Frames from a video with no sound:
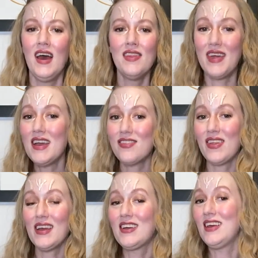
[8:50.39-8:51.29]
They
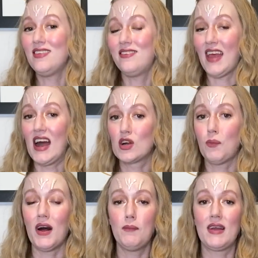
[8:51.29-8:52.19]
think it's
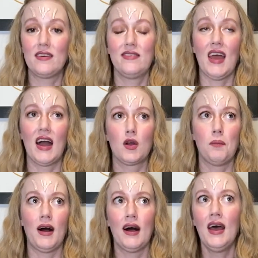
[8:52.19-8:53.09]
Dagobah because
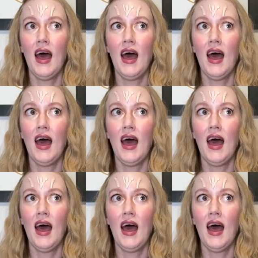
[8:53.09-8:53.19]
Dagobah